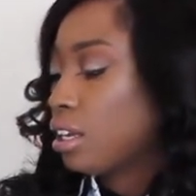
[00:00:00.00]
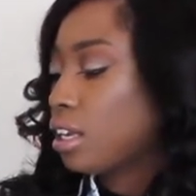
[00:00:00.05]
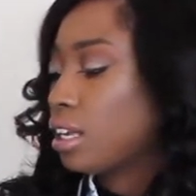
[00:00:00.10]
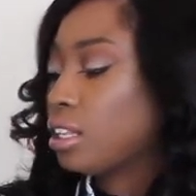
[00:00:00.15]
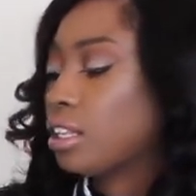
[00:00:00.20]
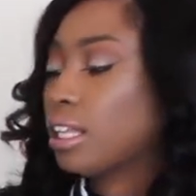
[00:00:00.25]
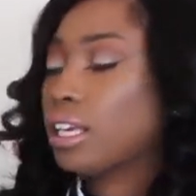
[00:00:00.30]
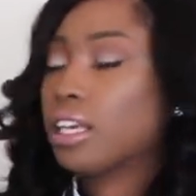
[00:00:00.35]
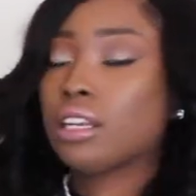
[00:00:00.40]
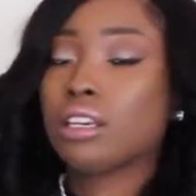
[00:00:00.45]

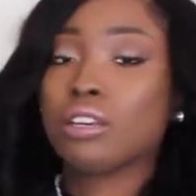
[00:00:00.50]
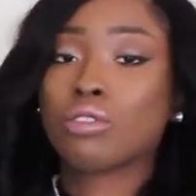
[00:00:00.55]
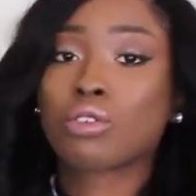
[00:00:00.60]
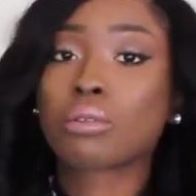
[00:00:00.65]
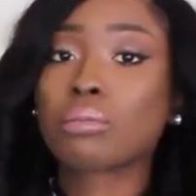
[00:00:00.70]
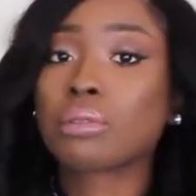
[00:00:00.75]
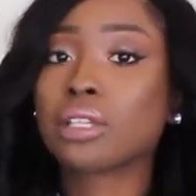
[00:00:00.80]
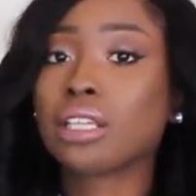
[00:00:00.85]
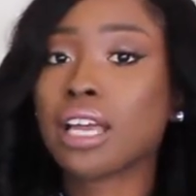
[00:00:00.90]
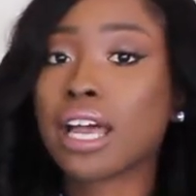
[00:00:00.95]
And they
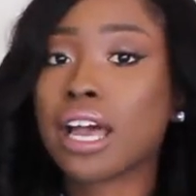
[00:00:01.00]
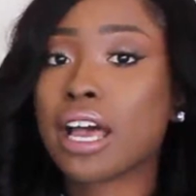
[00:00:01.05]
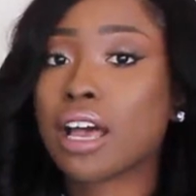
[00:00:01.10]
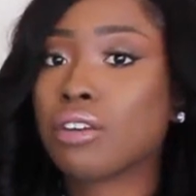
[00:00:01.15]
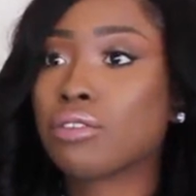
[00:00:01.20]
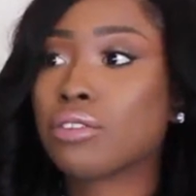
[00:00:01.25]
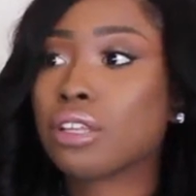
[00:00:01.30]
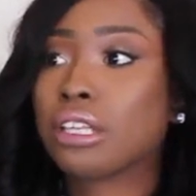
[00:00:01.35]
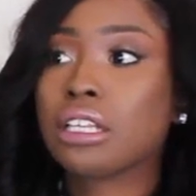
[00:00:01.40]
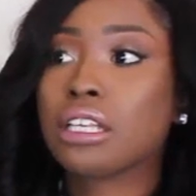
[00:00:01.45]
normally
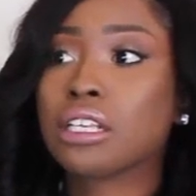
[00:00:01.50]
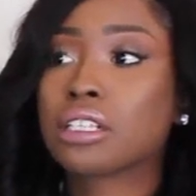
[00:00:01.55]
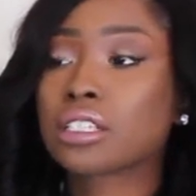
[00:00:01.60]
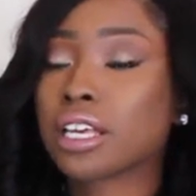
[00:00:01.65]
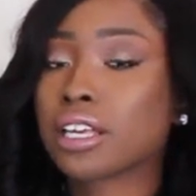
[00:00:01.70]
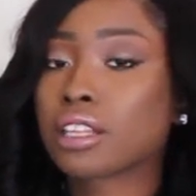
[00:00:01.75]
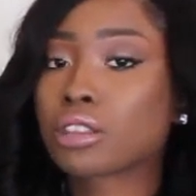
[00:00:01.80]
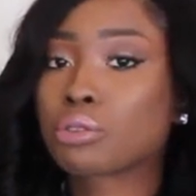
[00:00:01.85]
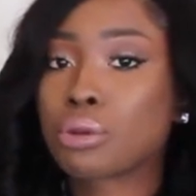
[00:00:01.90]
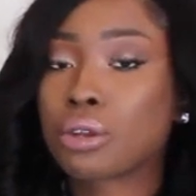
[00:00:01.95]
have at least
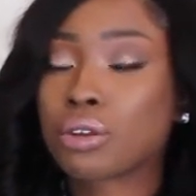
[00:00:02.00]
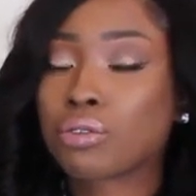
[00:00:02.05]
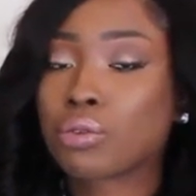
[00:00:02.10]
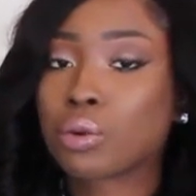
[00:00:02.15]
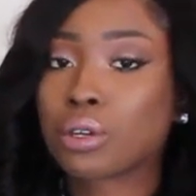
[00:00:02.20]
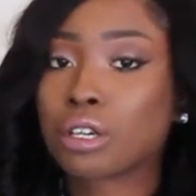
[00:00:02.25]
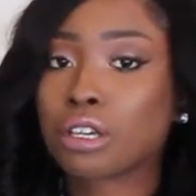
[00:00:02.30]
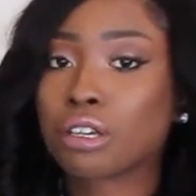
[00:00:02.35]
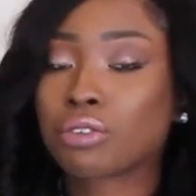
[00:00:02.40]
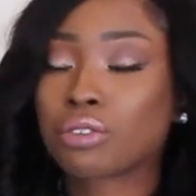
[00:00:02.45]
like three or
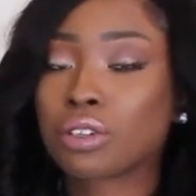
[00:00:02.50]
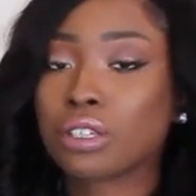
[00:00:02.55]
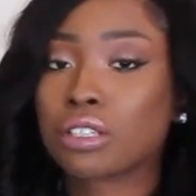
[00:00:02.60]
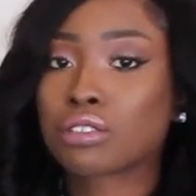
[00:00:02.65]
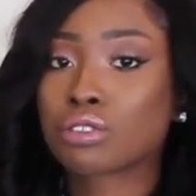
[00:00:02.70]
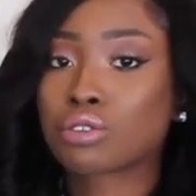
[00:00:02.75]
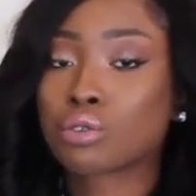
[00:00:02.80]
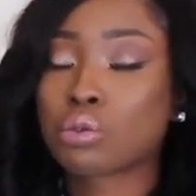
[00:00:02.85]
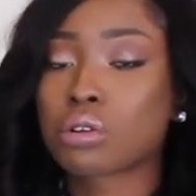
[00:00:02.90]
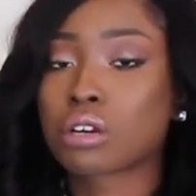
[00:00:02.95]
four different
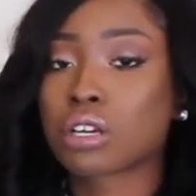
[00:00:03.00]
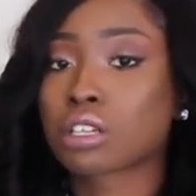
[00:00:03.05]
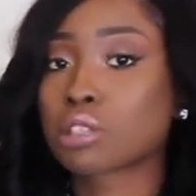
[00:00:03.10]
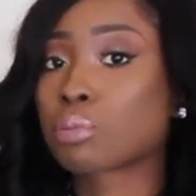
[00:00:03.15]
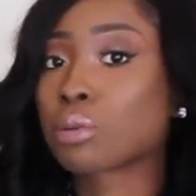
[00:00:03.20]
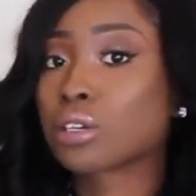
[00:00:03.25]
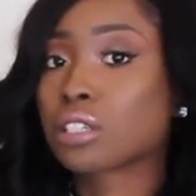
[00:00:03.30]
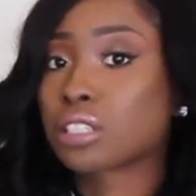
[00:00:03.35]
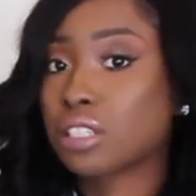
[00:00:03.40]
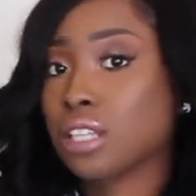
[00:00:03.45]
stores
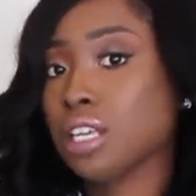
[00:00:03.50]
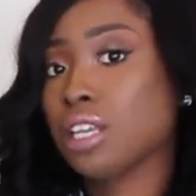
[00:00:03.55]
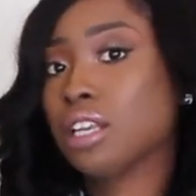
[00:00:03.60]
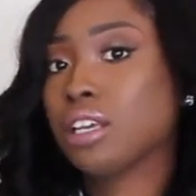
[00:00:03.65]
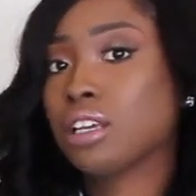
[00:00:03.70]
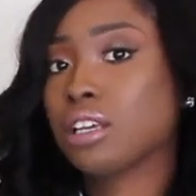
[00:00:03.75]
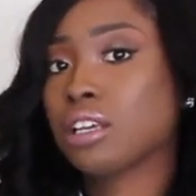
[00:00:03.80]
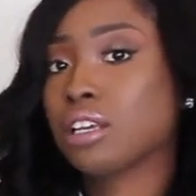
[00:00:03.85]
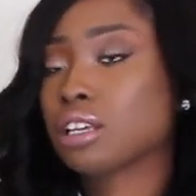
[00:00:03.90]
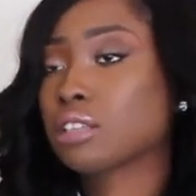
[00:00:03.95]
per
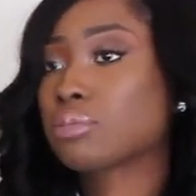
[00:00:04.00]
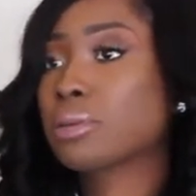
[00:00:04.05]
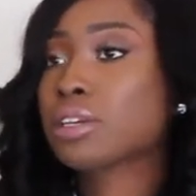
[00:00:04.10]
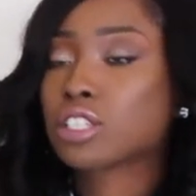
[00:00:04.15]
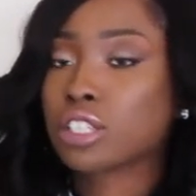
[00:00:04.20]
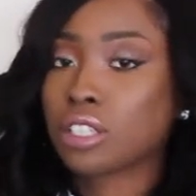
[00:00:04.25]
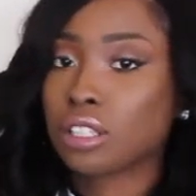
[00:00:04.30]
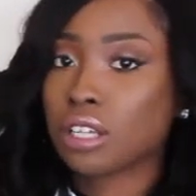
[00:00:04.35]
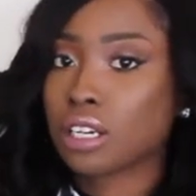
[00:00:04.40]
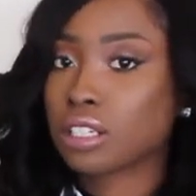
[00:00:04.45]
city,
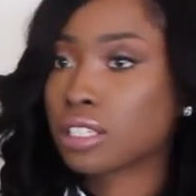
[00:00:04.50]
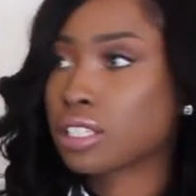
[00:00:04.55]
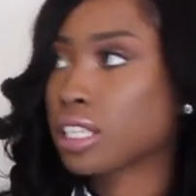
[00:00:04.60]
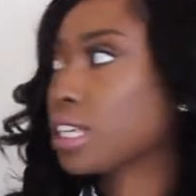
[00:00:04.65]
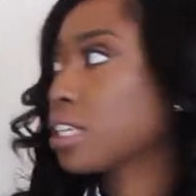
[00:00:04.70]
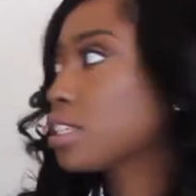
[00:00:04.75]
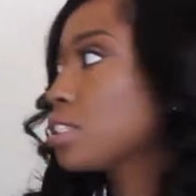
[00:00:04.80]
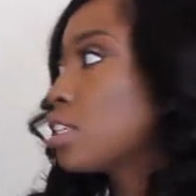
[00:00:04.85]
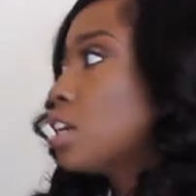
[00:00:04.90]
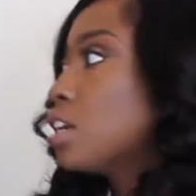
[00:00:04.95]
especially large
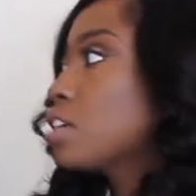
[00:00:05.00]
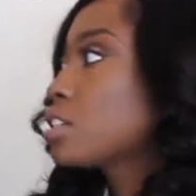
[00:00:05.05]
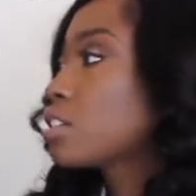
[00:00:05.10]
cities.